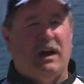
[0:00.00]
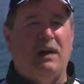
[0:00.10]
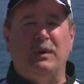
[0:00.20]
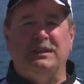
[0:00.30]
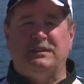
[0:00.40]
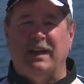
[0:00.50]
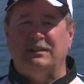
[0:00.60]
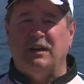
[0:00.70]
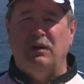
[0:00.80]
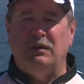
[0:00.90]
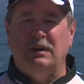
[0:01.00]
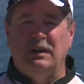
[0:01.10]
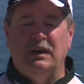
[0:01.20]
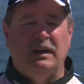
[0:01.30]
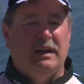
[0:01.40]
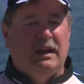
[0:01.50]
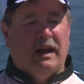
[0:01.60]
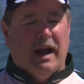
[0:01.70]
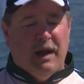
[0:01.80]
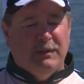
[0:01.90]
I wouldn't say so.
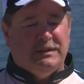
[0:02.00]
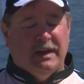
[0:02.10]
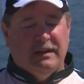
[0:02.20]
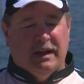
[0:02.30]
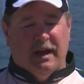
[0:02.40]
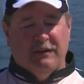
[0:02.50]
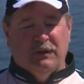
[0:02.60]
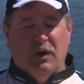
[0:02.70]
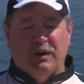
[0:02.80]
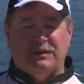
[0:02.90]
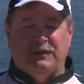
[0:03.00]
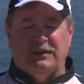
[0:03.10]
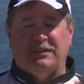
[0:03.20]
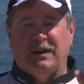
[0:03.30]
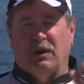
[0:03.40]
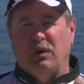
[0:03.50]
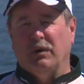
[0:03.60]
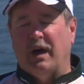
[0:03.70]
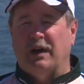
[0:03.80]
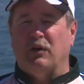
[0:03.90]
I would say that I've noticed fish tend to
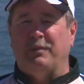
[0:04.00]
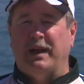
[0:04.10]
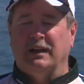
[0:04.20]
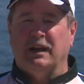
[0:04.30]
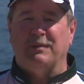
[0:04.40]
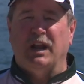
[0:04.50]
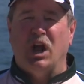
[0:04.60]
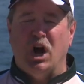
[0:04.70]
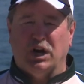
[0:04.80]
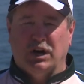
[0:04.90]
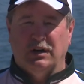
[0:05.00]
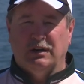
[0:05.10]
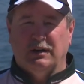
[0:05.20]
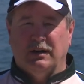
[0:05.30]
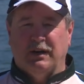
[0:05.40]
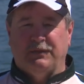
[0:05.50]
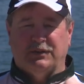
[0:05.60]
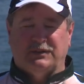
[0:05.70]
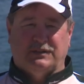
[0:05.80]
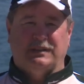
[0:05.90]
hold on to a bait a little bit longer if
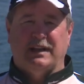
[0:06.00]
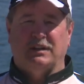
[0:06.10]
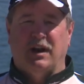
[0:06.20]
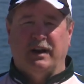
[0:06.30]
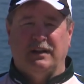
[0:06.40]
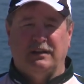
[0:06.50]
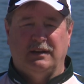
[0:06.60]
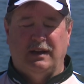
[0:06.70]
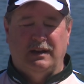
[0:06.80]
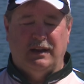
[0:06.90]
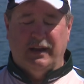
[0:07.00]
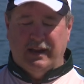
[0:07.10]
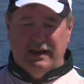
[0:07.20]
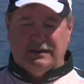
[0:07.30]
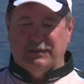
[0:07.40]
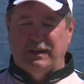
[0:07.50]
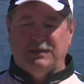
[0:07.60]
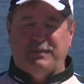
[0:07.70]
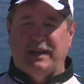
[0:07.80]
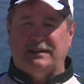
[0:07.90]
there's a scent on it. And again, some of
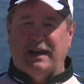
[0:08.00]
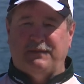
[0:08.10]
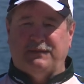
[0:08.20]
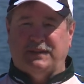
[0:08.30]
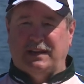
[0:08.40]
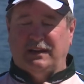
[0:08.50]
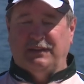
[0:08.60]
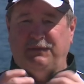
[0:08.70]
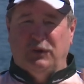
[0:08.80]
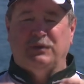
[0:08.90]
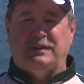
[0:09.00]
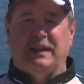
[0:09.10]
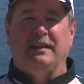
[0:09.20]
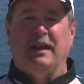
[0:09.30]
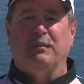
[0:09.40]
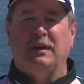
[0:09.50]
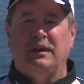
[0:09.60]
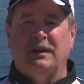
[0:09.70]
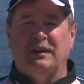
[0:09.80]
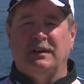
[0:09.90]
these baits have scent infused in them.
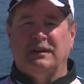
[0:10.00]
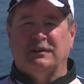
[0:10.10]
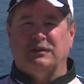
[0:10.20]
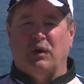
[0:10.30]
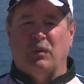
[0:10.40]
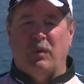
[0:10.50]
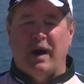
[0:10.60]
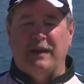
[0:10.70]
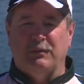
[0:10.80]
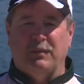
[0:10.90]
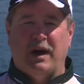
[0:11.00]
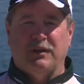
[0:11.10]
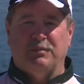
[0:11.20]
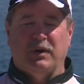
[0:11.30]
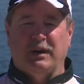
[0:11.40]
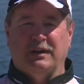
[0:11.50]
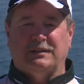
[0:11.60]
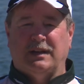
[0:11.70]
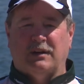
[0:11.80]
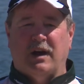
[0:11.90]
So why even bother putting a
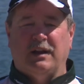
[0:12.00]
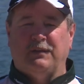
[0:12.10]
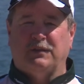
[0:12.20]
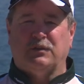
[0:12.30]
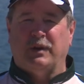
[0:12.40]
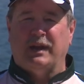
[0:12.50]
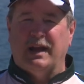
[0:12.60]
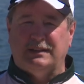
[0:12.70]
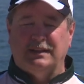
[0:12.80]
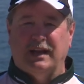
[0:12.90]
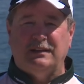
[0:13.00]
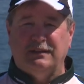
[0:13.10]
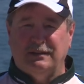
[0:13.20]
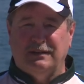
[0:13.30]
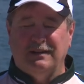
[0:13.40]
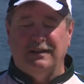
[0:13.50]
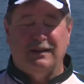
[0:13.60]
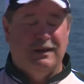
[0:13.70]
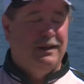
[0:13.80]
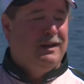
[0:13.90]
scent on it if it's already got scent?
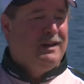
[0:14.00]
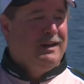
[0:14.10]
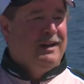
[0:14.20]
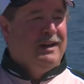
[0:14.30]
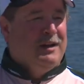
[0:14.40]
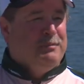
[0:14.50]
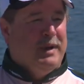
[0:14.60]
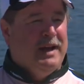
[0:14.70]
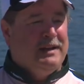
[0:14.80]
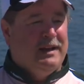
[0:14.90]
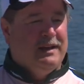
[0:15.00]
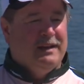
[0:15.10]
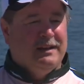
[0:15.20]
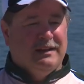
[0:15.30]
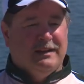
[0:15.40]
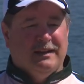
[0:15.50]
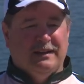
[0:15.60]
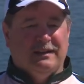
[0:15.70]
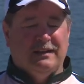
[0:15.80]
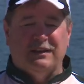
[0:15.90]
But
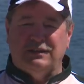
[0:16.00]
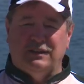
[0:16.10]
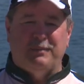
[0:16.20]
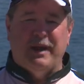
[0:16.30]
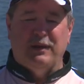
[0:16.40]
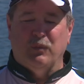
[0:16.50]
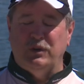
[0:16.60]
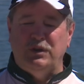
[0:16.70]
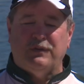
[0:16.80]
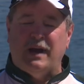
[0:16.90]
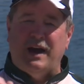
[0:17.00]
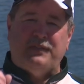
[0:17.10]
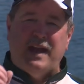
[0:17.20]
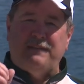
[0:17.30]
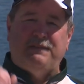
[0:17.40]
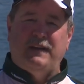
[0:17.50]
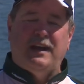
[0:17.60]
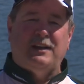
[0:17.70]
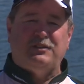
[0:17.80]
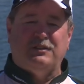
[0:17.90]
there's a debate. Would you have caught that
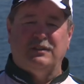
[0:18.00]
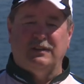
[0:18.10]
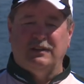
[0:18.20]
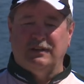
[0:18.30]
fish